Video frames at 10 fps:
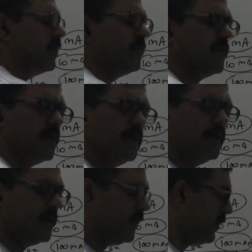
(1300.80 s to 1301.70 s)
of a
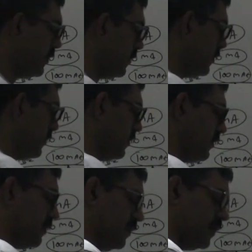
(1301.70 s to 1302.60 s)
conductor,
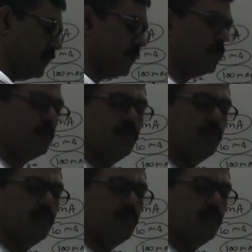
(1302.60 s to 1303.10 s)
there are some